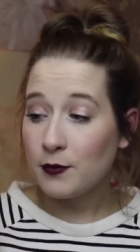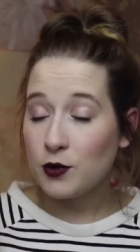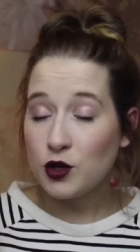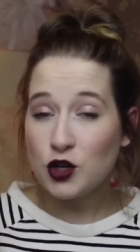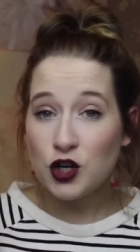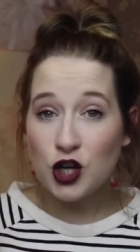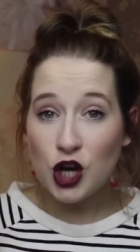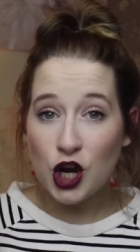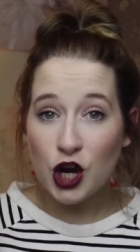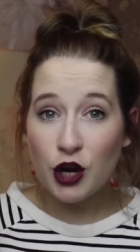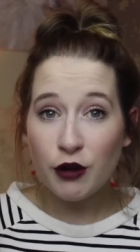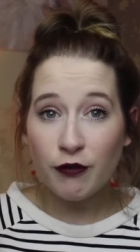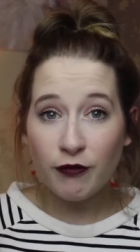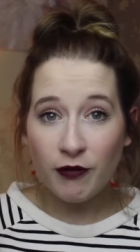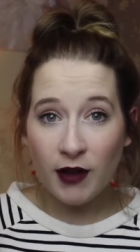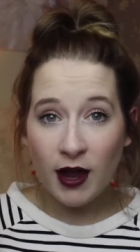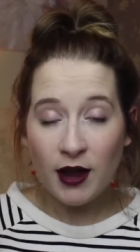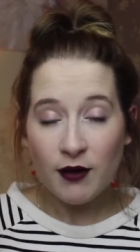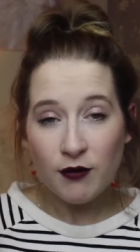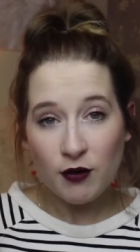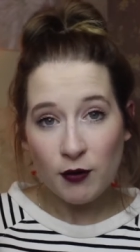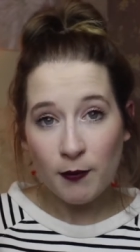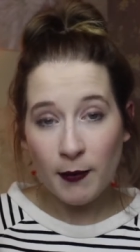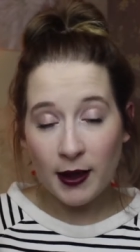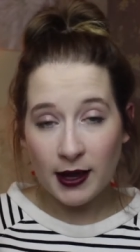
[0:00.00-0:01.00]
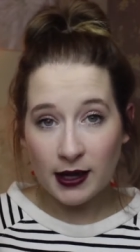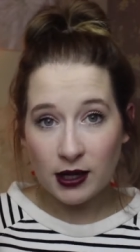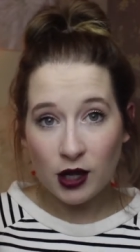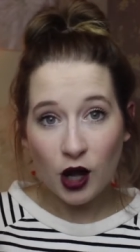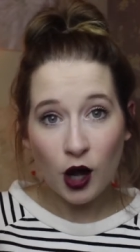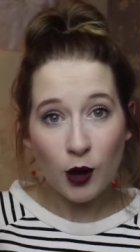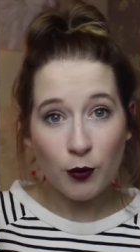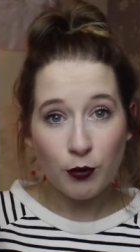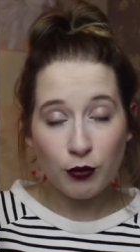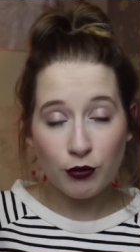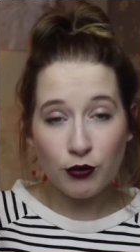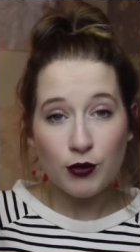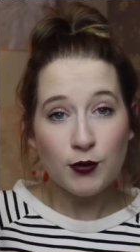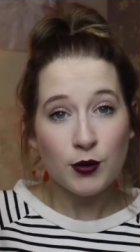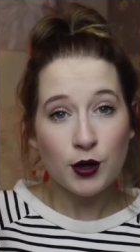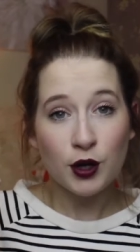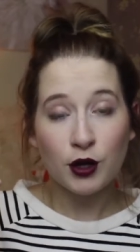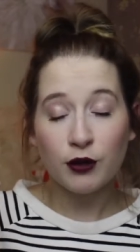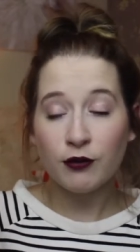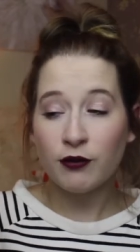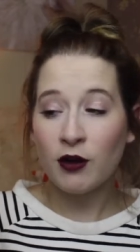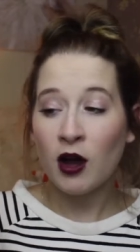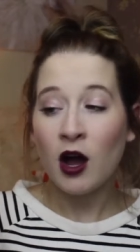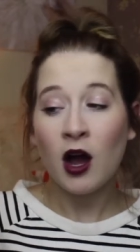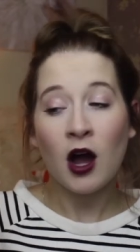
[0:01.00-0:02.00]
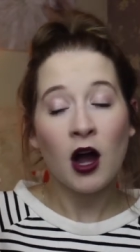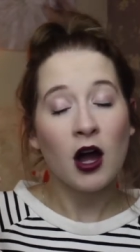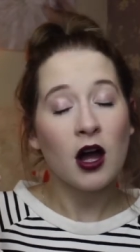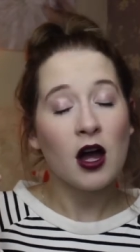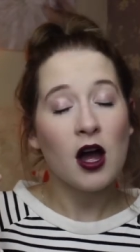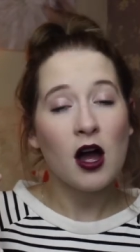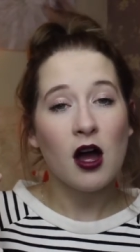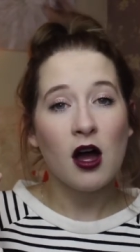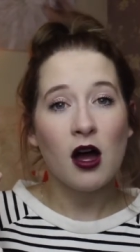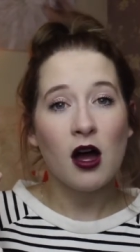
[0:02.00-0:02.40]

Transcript: New favourite makeup remover,